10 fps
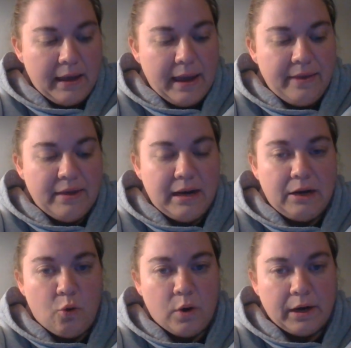And then an
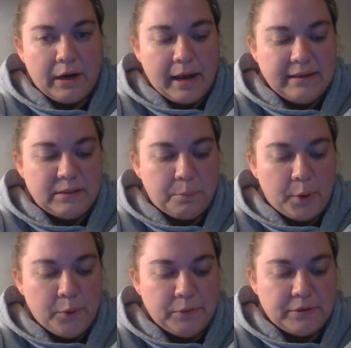organized
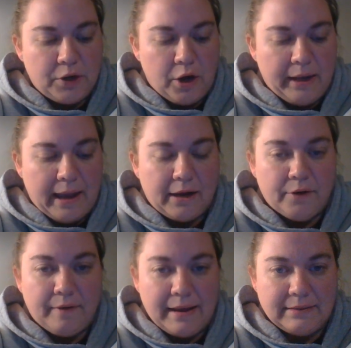post-cardiac
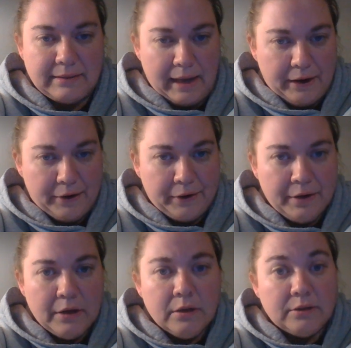arrest care.
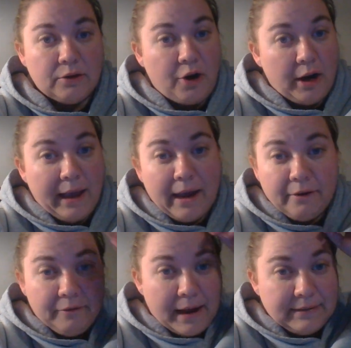So cardiac
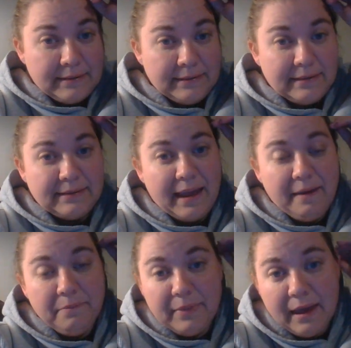arrest is the
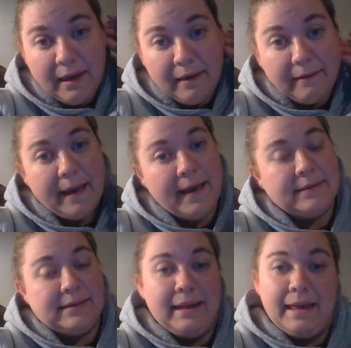same thing
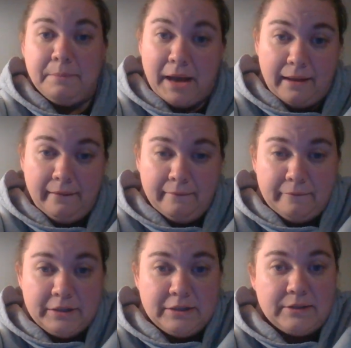as an MI,
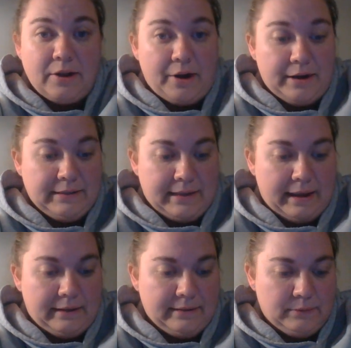which is a heart
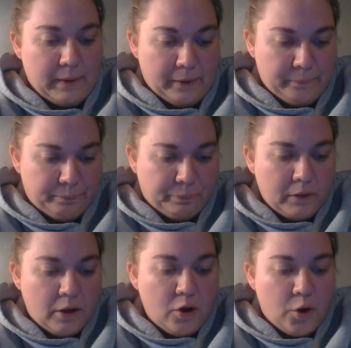attack as well,
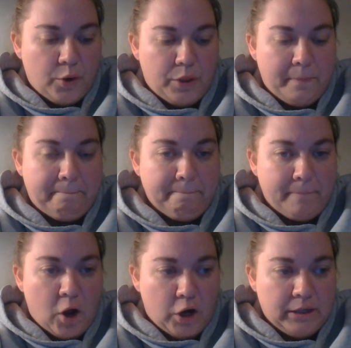or the
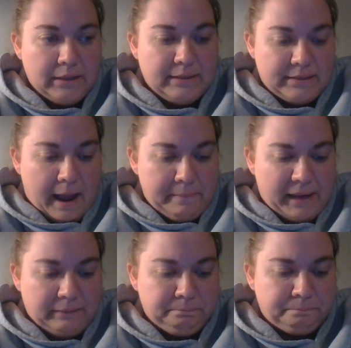heart
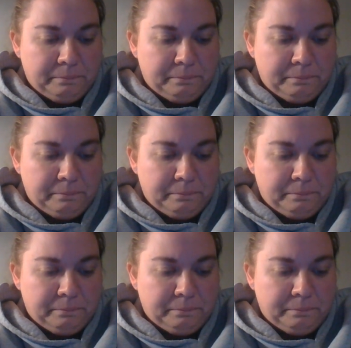stopping.